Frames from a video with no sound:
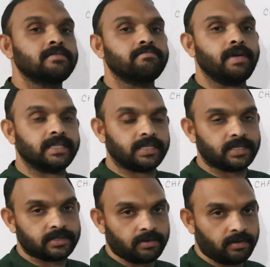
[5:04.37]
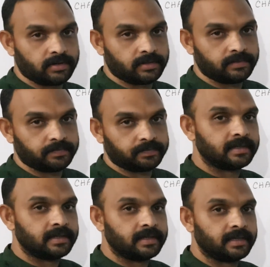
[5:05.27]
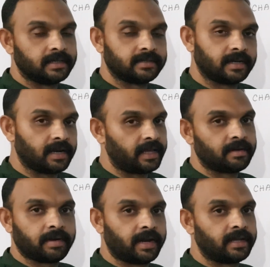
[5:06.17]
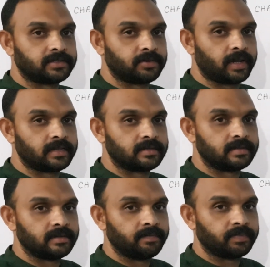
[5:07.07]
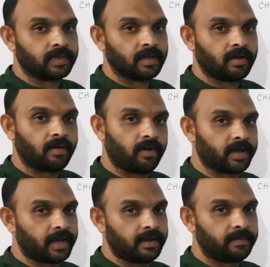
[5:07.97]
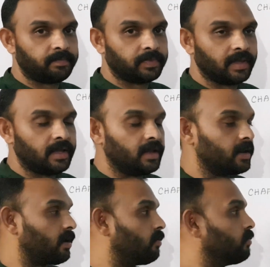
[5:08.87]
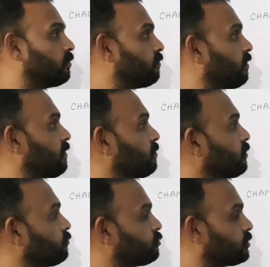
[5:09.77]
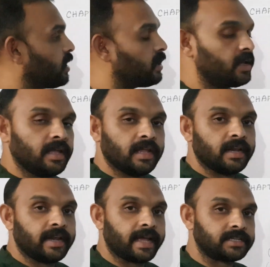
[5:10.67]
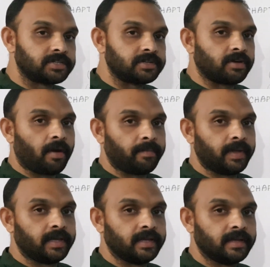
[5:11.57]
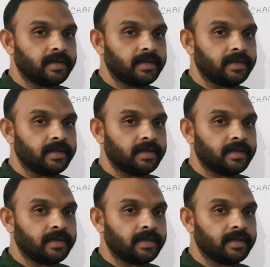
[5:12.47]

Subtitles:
basic salt. Is it clear, my dear students? Okay. Now we will move to the next topic,